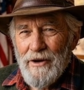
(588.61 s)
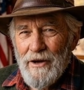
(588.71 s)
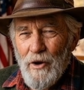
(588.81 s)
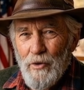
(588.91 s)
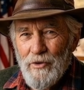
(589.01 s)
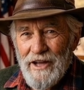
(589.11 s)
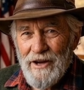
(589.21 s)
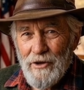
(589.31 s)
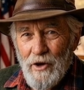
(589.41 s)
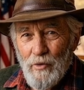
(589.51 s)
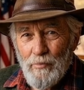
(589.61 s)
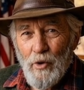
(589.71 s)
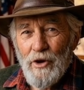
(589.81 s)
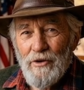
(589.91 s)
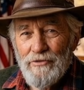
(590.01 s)
and hold at a low
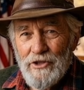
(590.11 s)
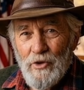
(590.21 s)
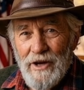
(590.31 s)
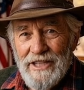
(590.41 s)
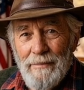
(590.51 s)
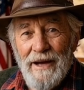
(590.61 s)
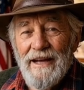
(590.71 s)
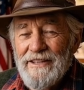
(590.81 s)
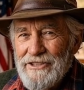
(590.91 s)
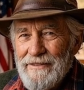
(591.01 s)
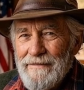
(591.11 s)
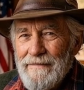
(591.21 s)
boil for 20 minutes.